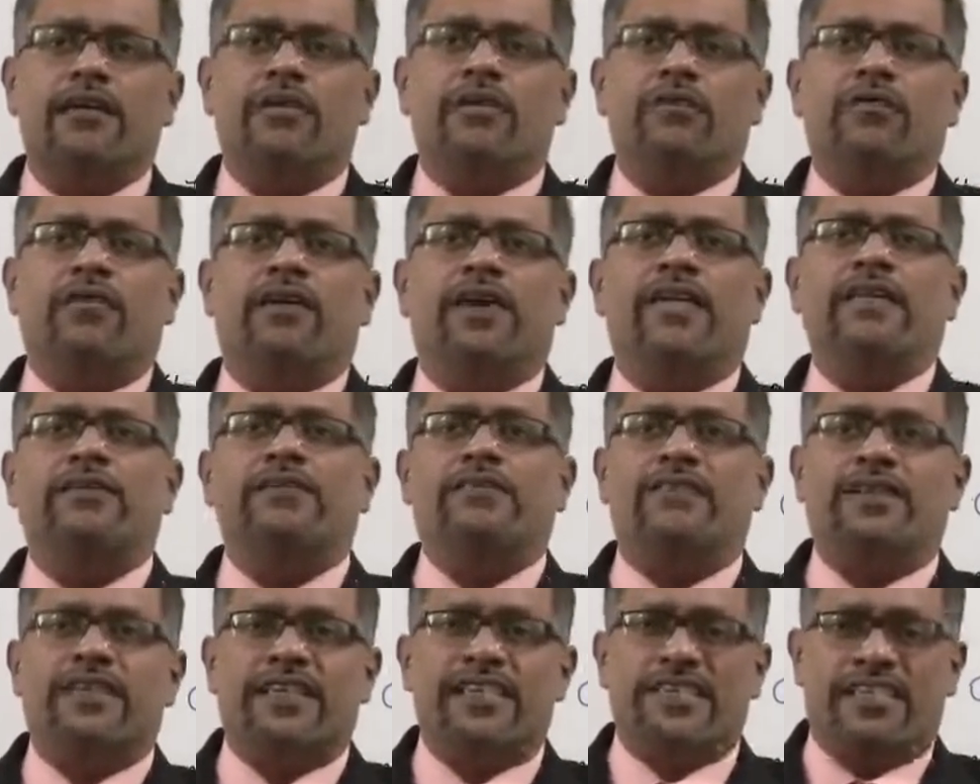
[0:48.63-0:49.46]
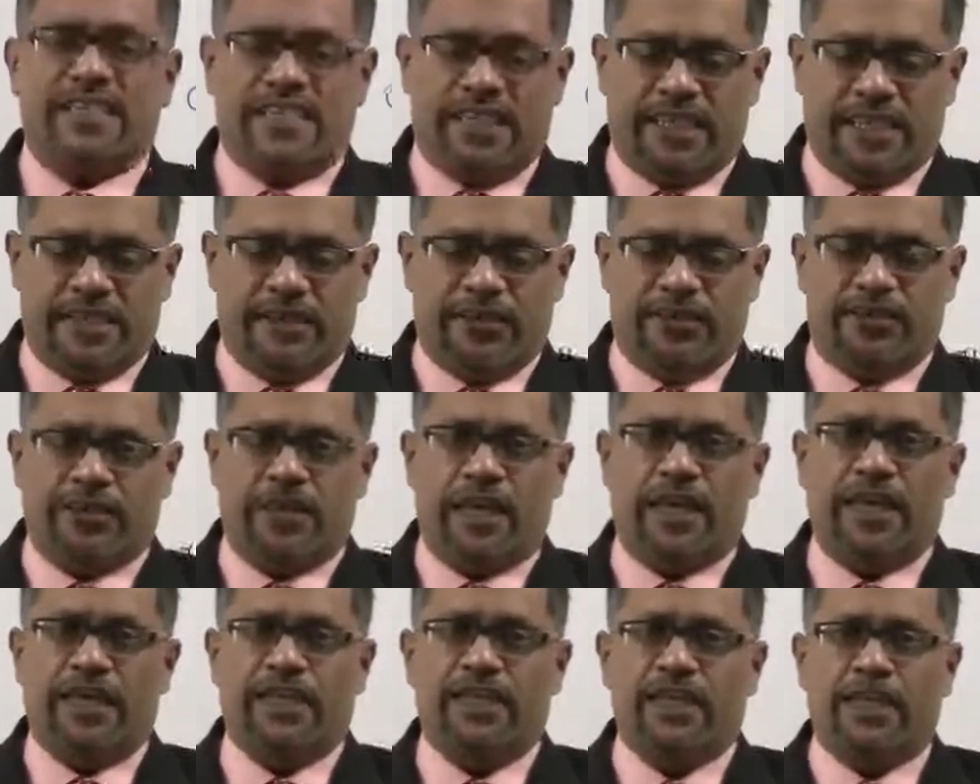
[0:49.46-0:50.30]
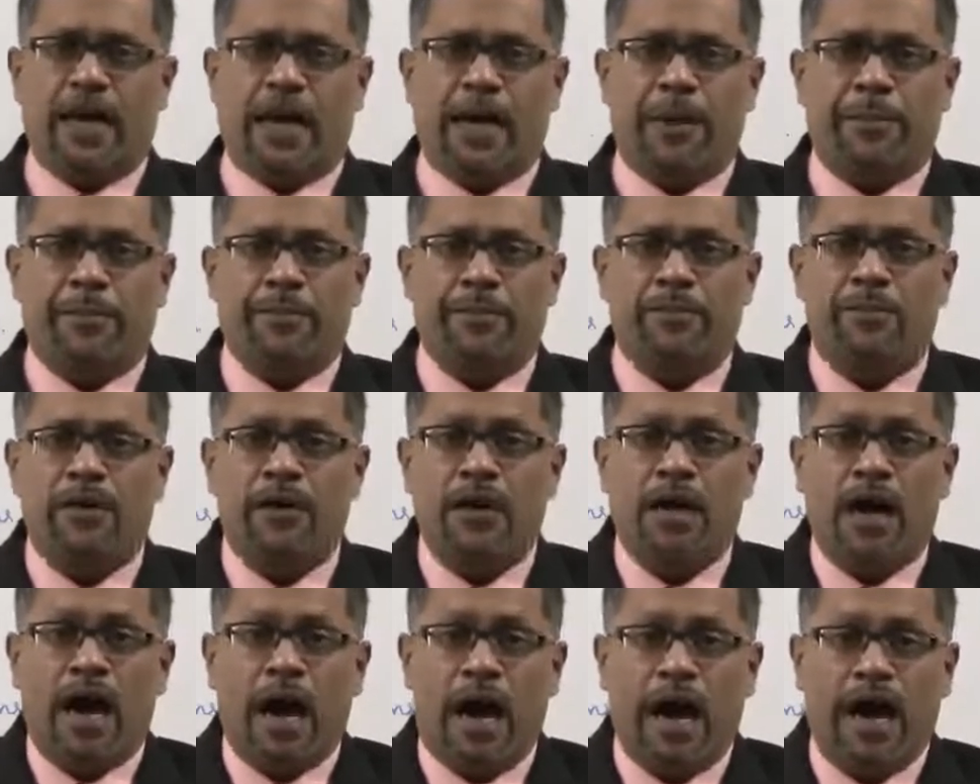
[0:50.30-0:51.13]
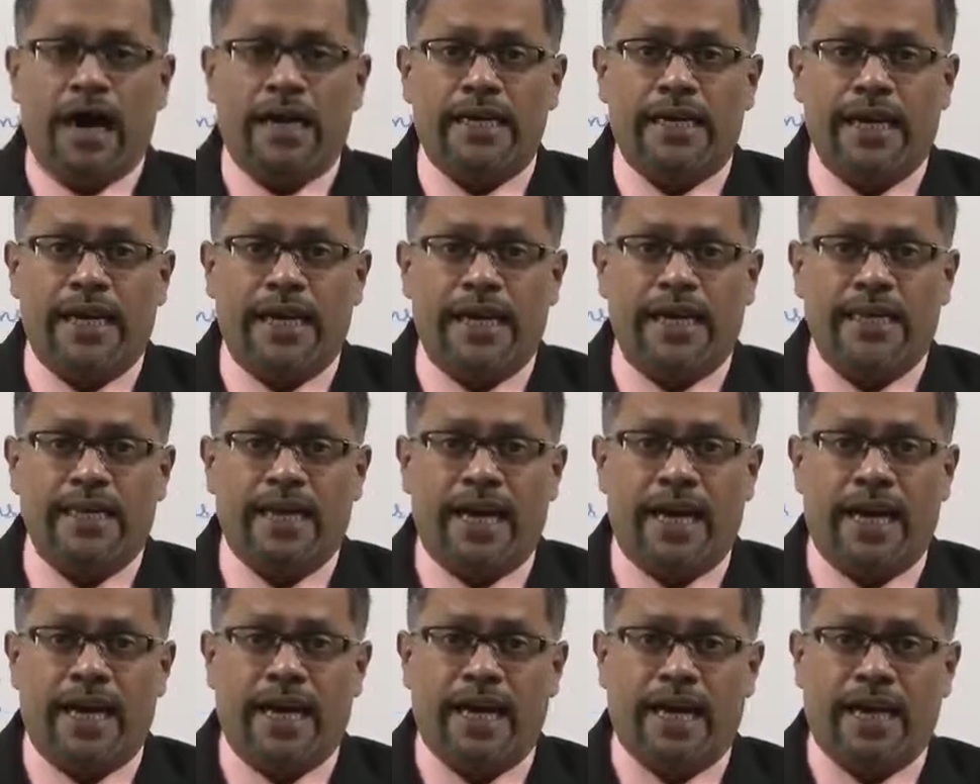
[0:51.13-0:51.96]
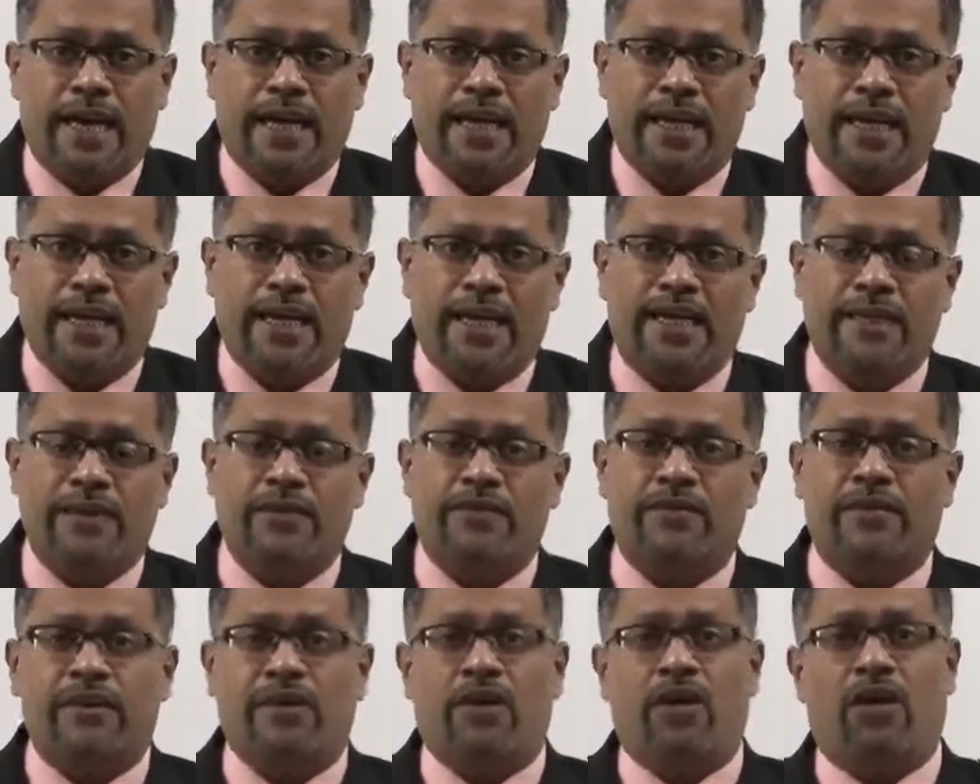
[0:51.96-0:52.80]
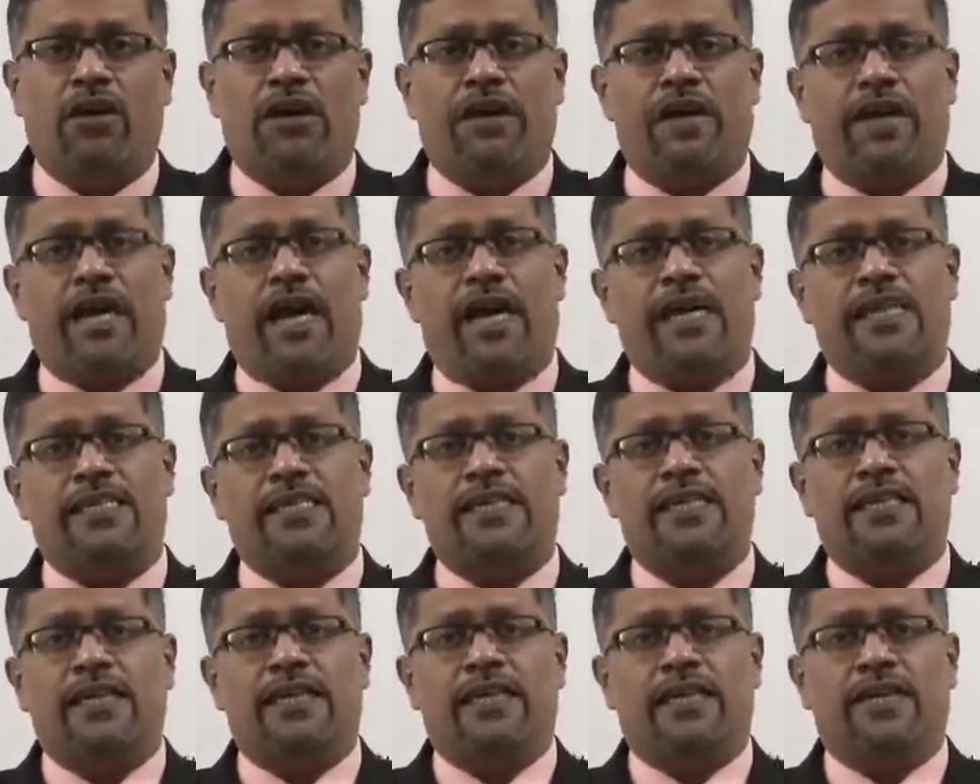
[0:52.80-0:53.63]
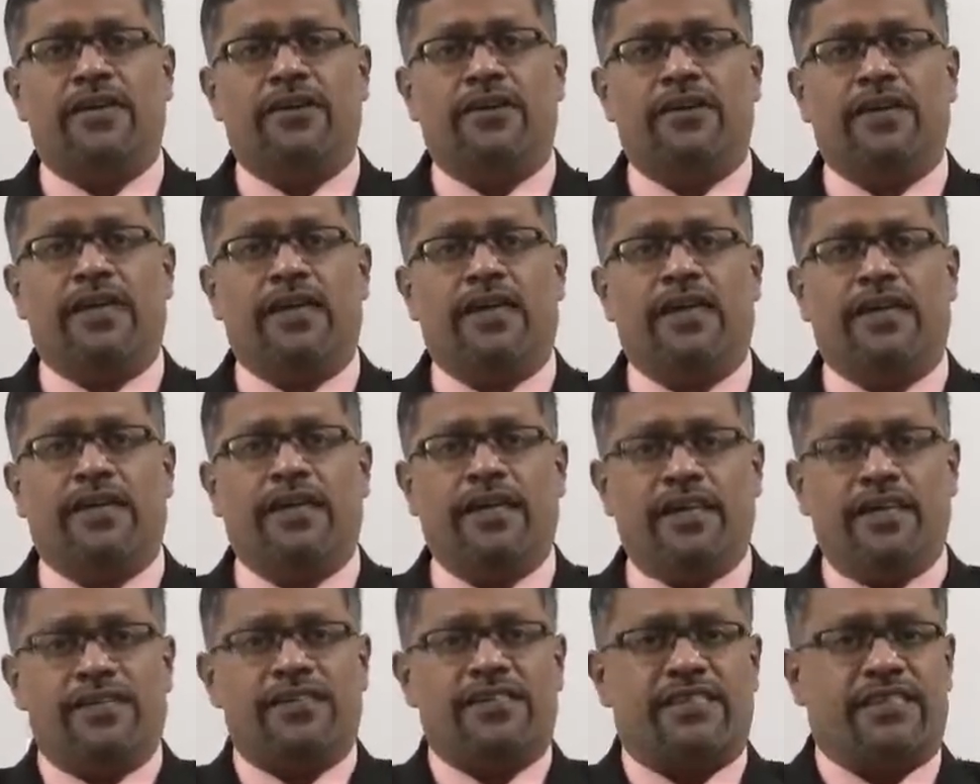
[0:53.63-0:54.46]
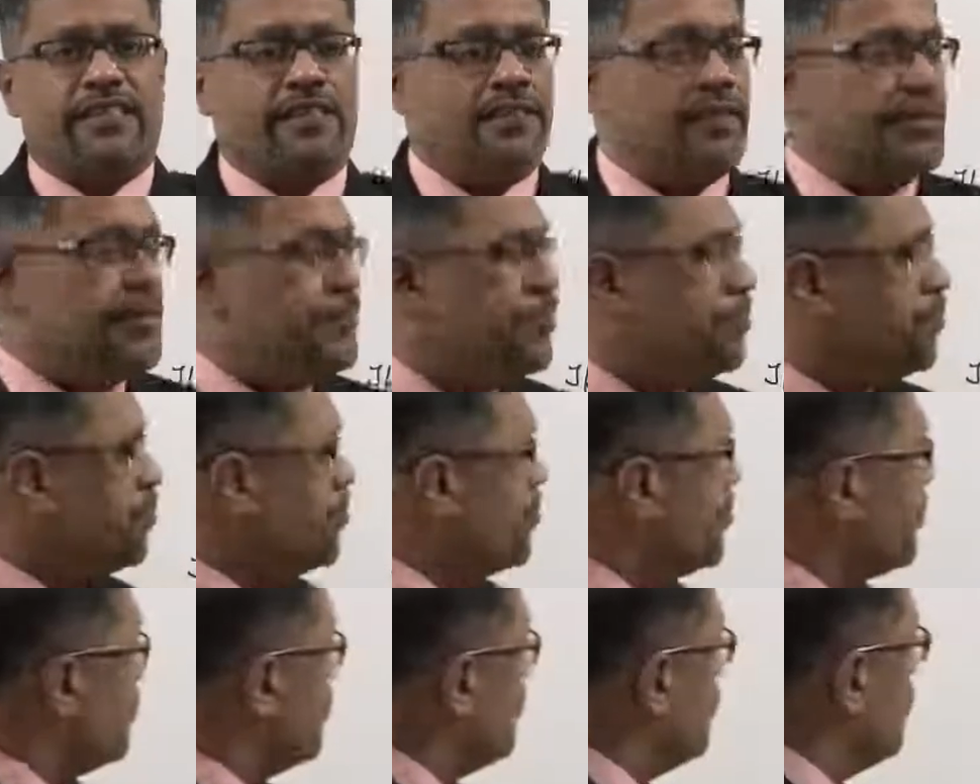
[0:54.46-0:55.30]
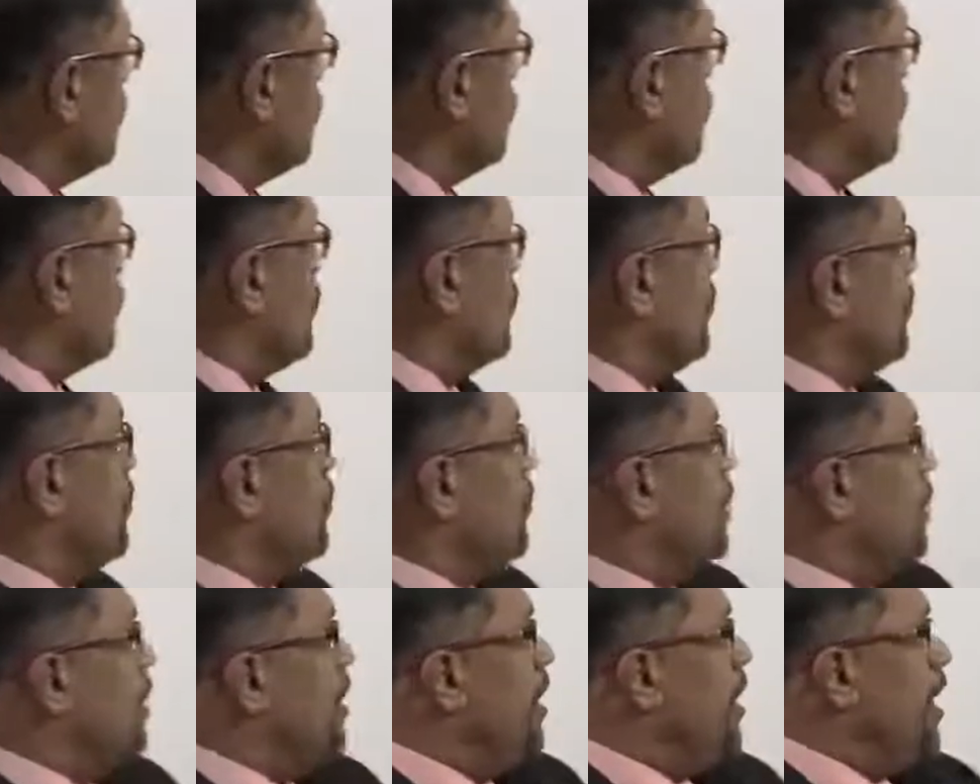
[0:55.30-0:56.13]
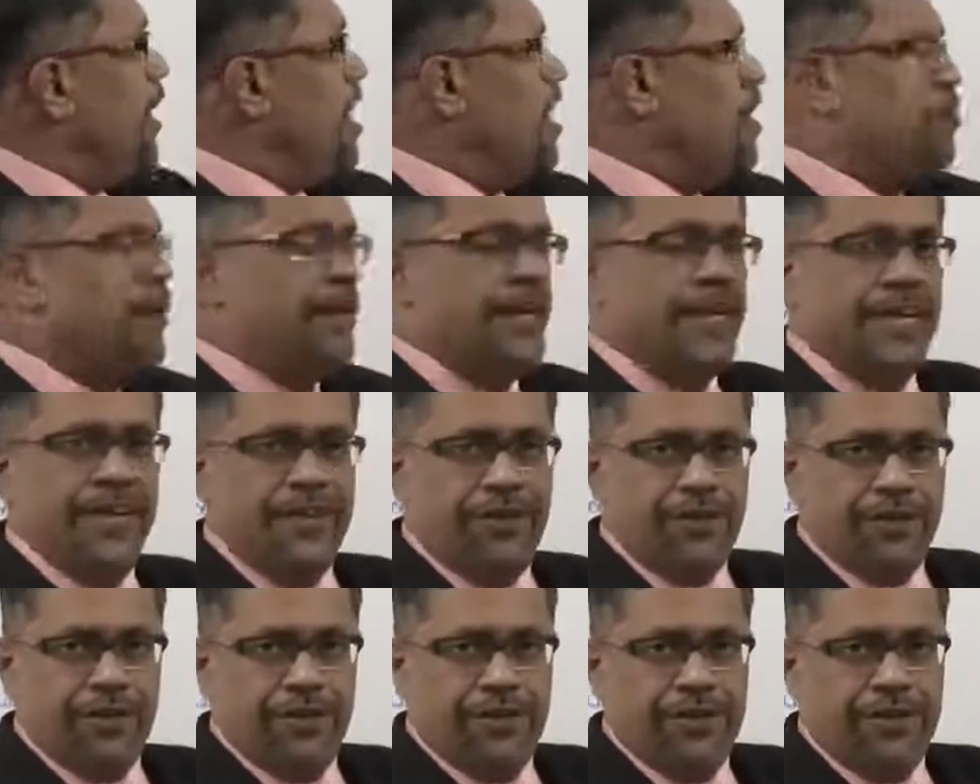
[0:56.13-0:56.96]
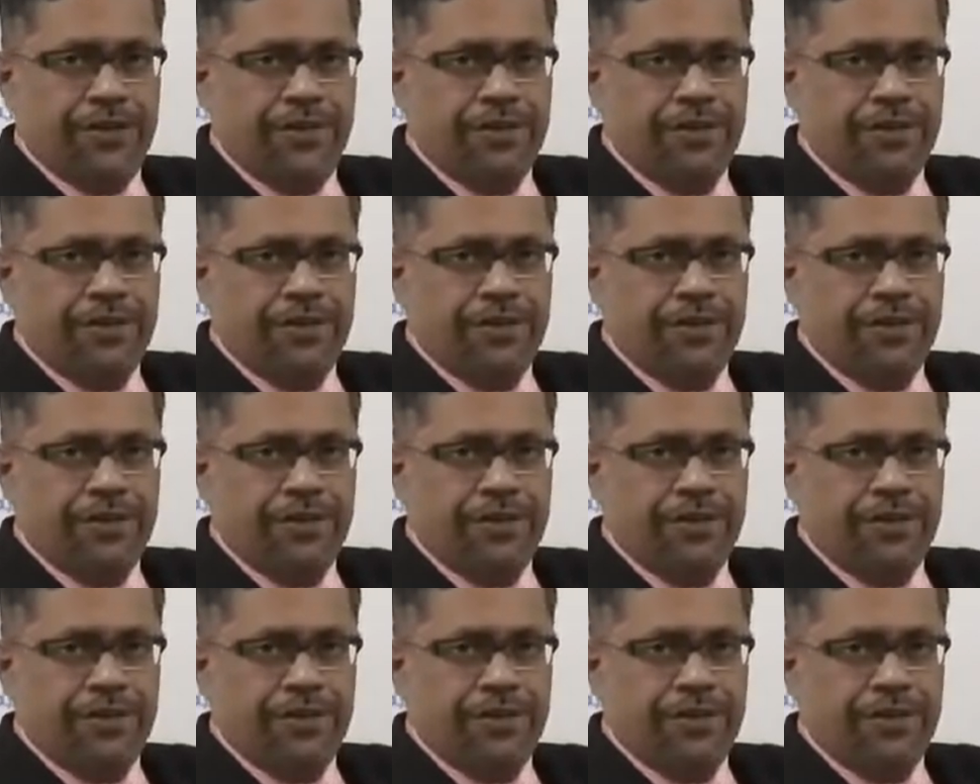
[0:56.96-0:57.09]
when we receive the income again and again, we call it as recurring receipt. Expenditure,